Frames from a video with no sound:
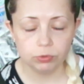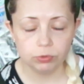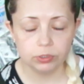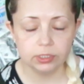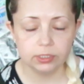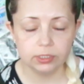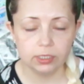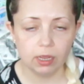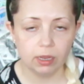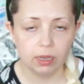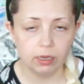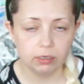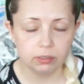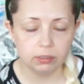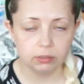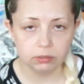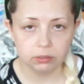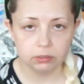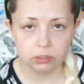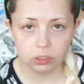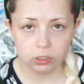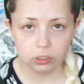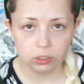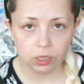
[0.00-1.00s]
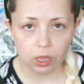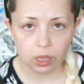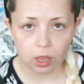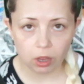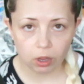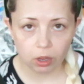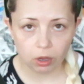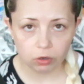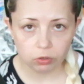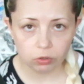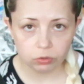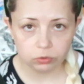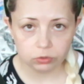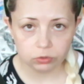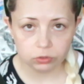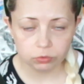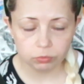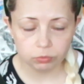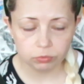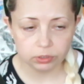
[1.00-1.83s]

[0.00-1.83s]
recycled clothes,